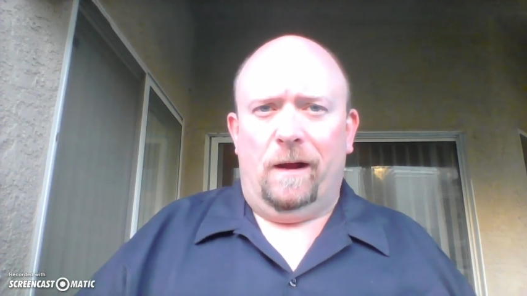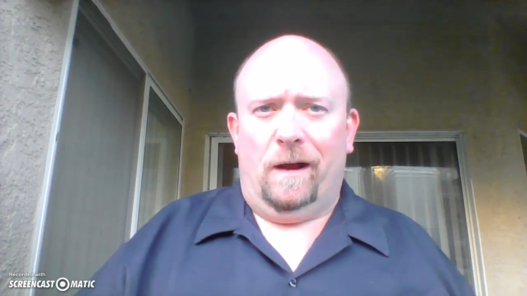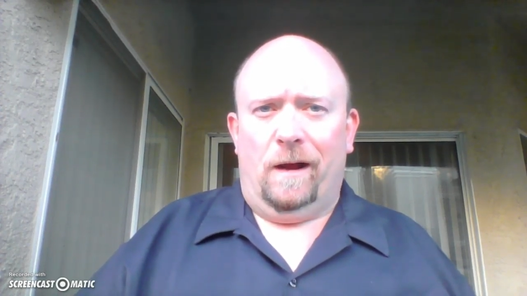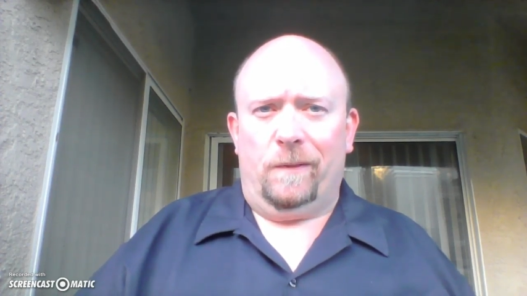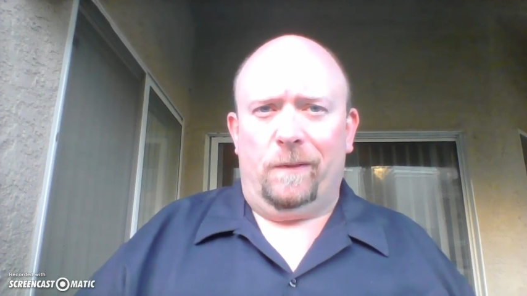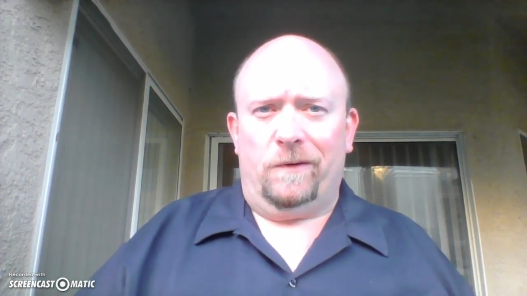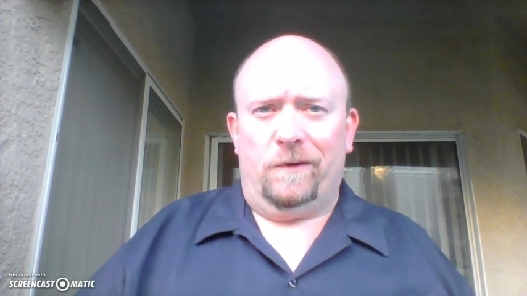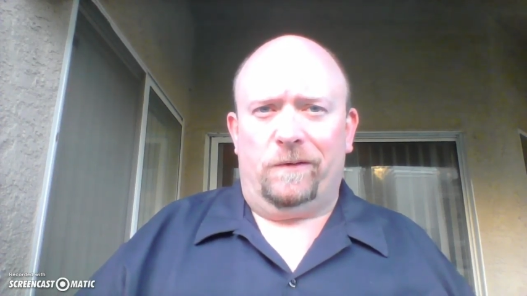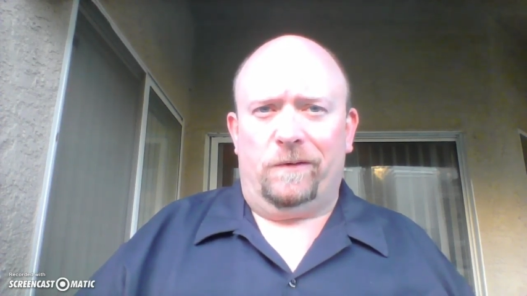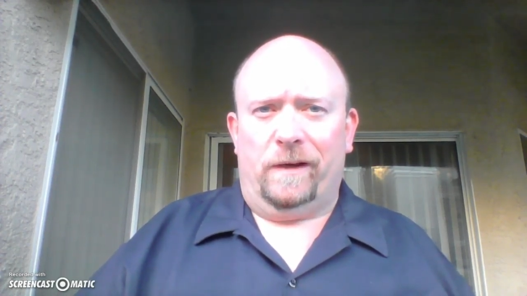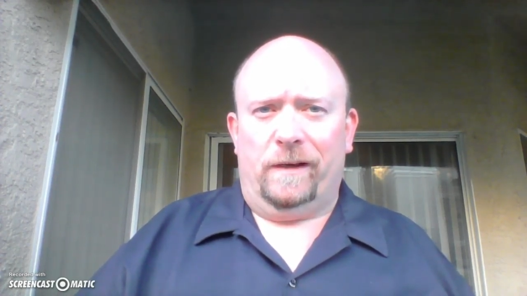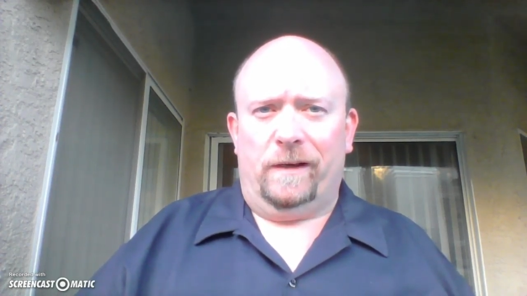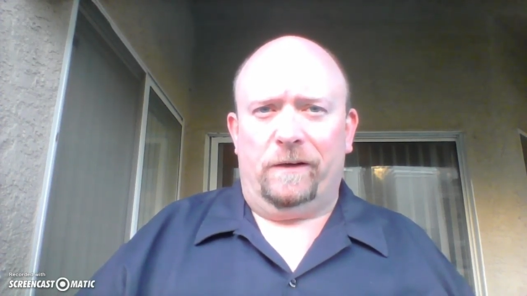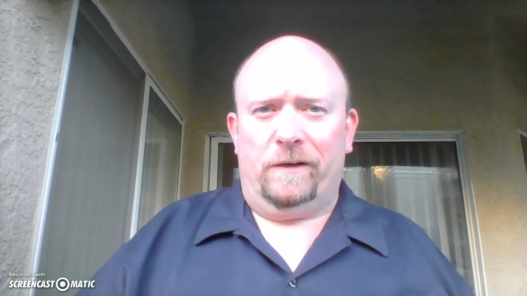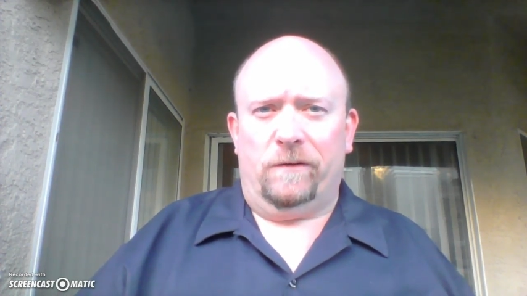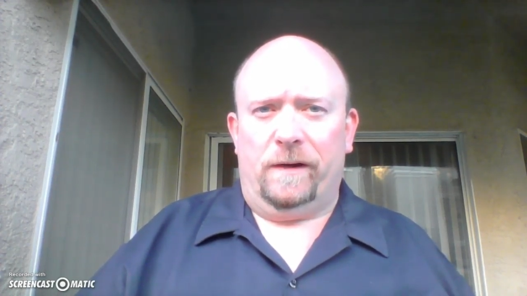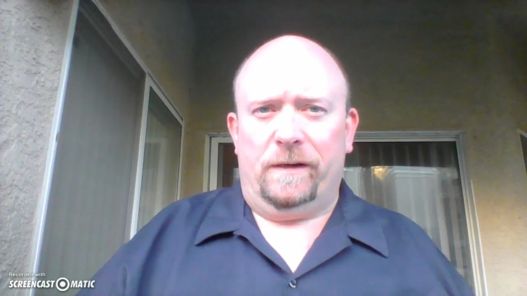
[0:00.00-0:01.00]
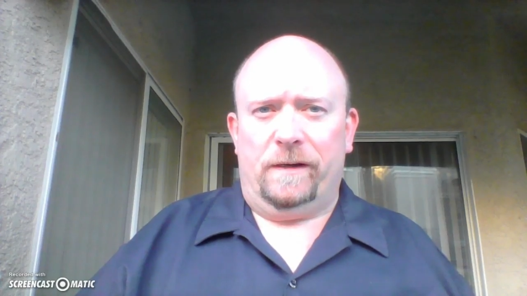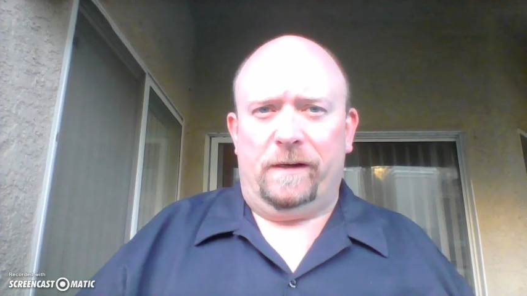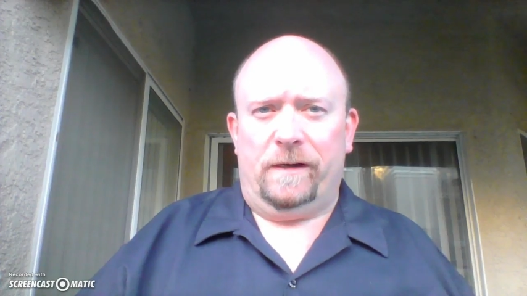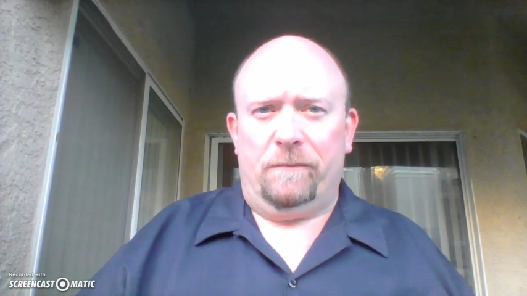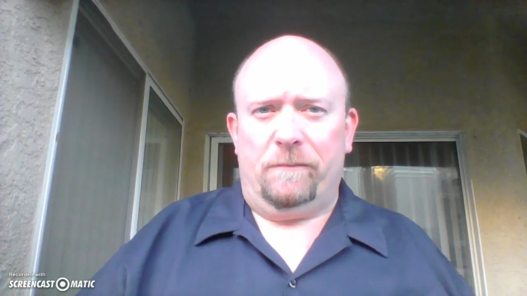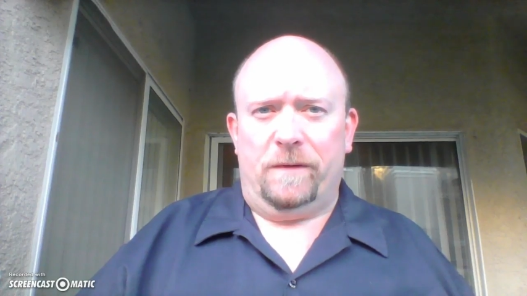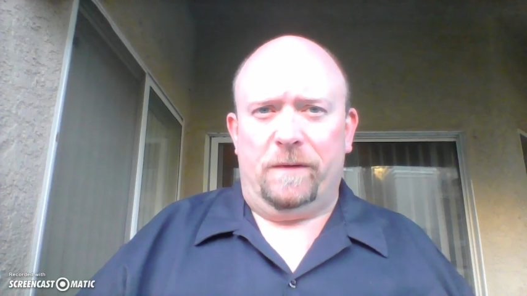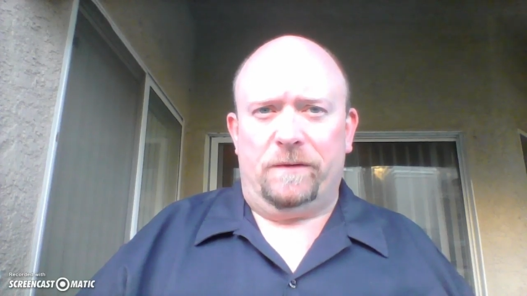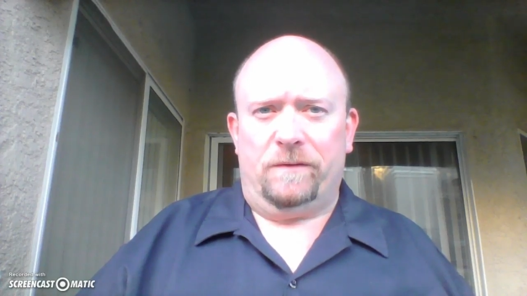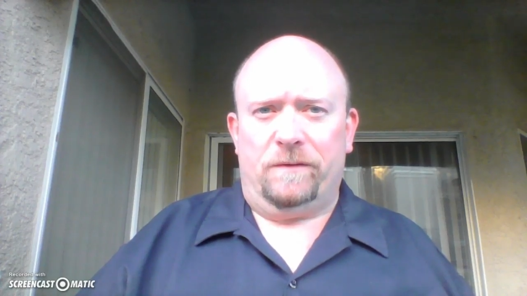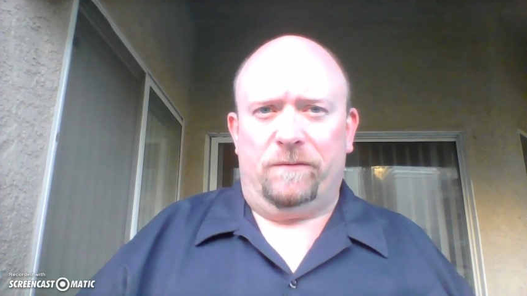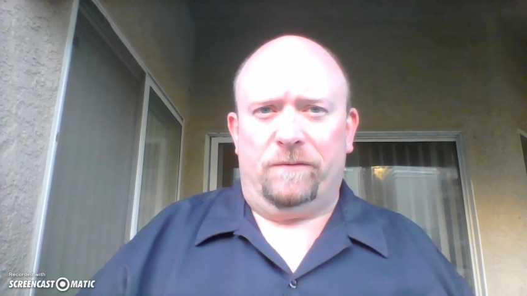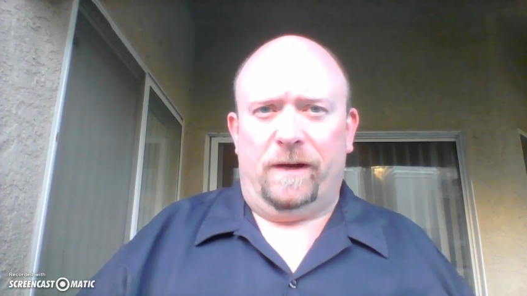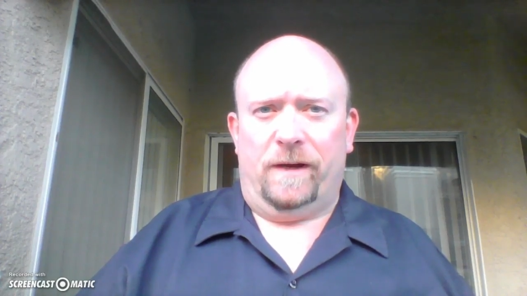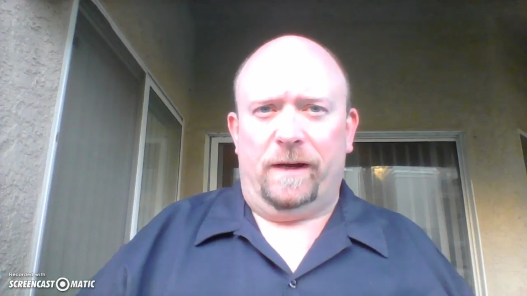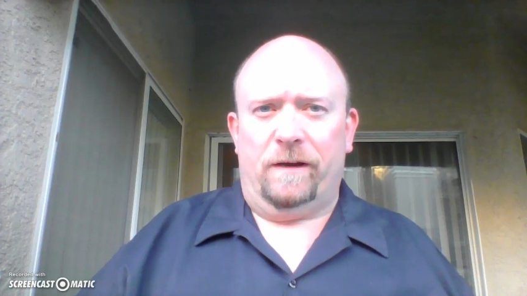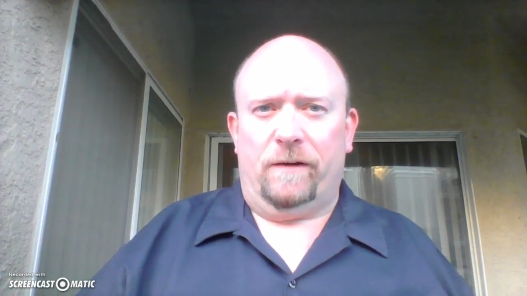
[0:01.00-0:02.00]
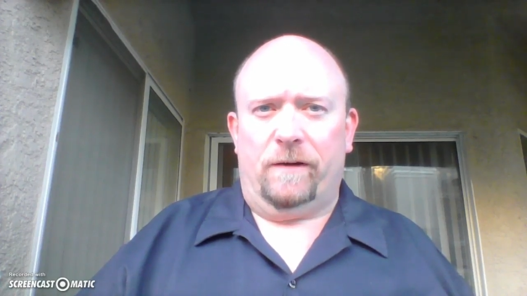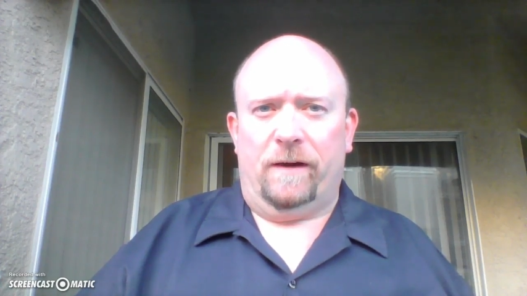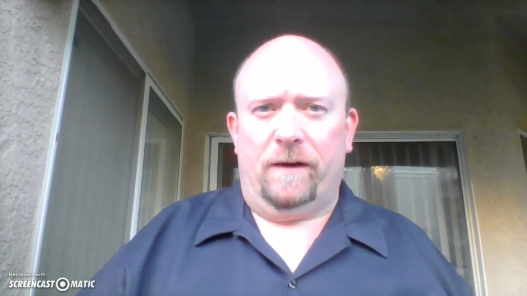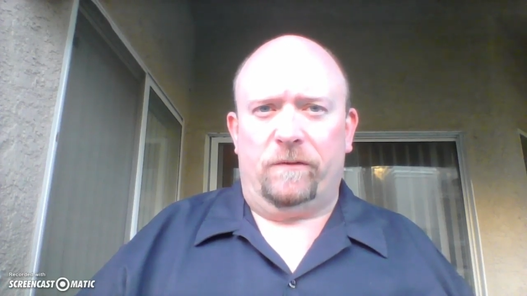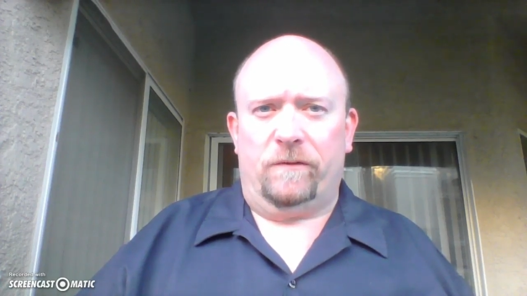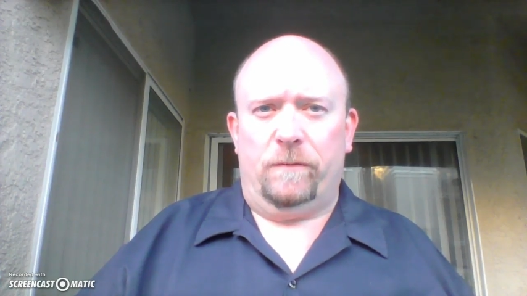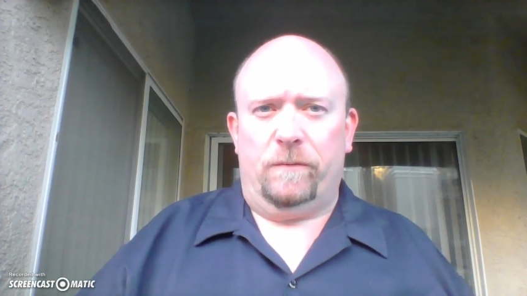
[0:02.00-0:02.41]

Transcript: On this channel I try to demystify craft